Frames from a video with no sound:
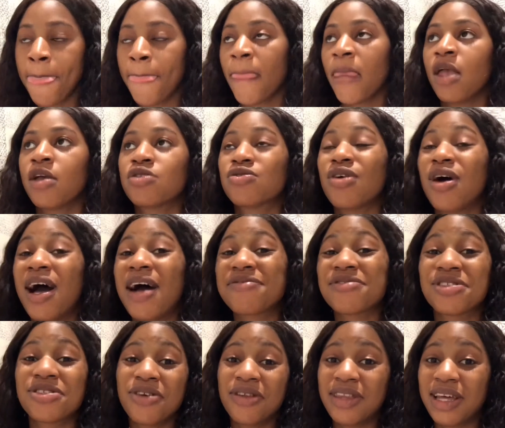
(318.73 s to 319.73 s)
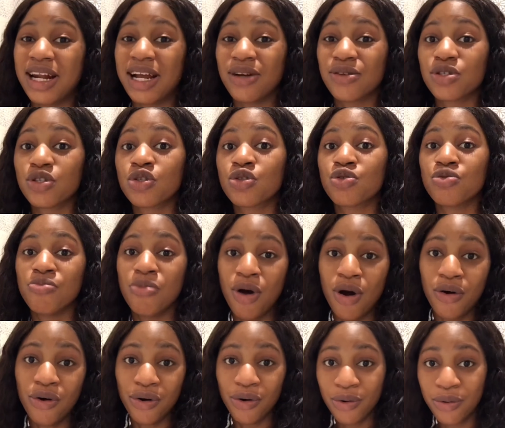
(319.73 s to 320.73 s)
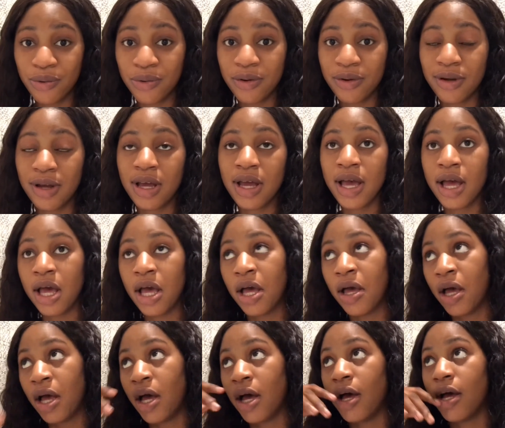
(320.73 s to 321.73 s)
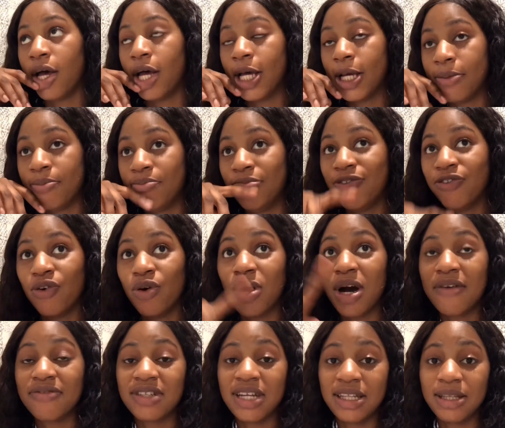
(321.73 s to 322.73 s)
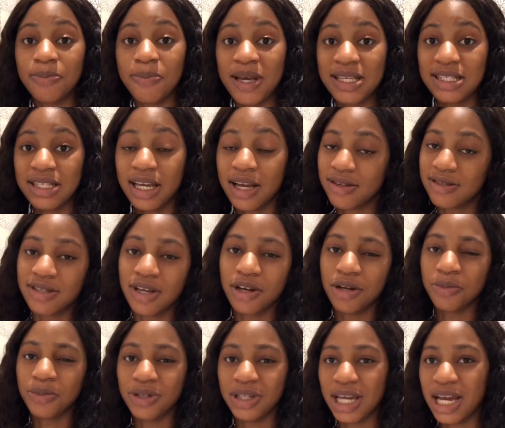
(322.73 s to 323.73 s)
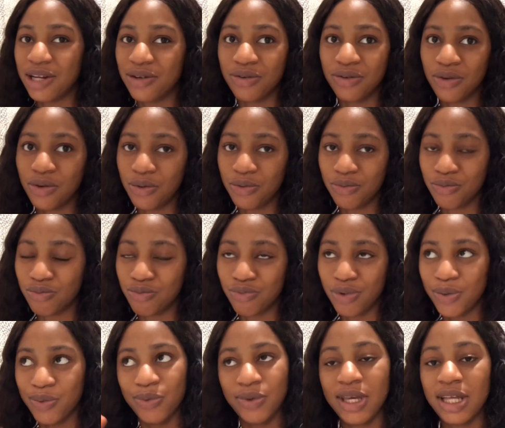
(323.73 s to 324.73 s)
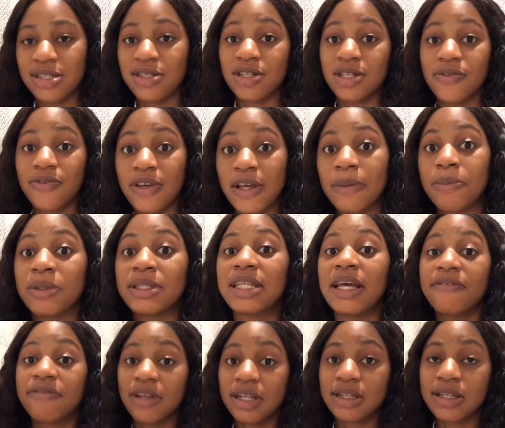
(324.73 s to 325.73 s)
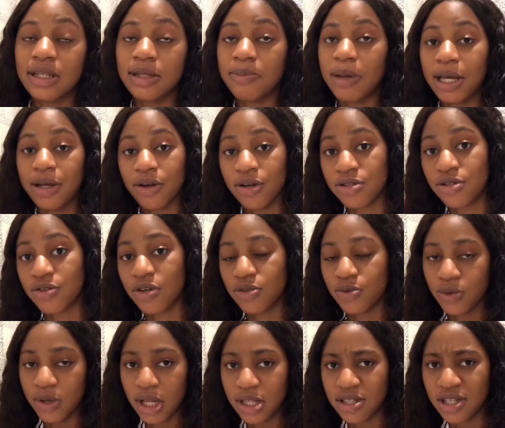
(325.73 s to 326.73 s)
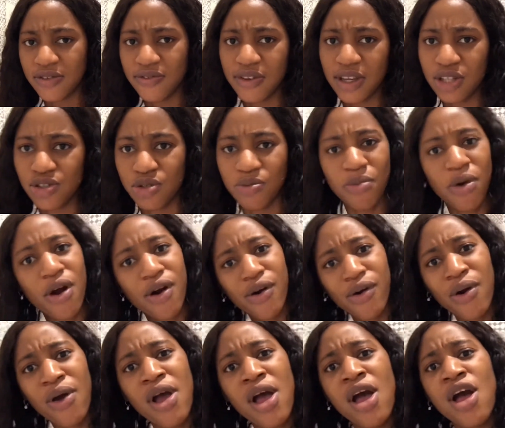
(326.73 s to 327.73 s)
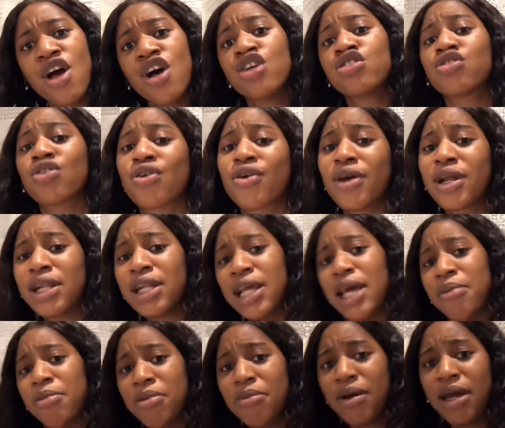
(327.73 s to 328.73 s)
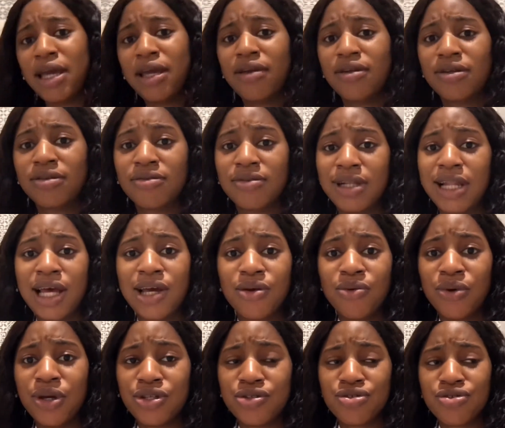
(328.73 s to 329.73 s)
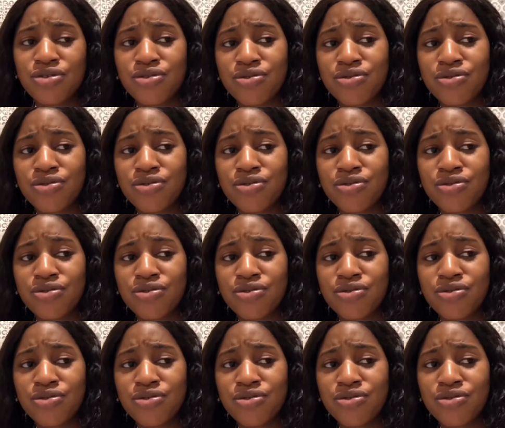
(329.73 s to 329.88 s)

So I had to sort that out tomorrow. Before or after the personnel ceremony, I don't know when we'll get certificate. But definitely, by God's grace, we'll get certificate tomorrow. So currently, I'm in my language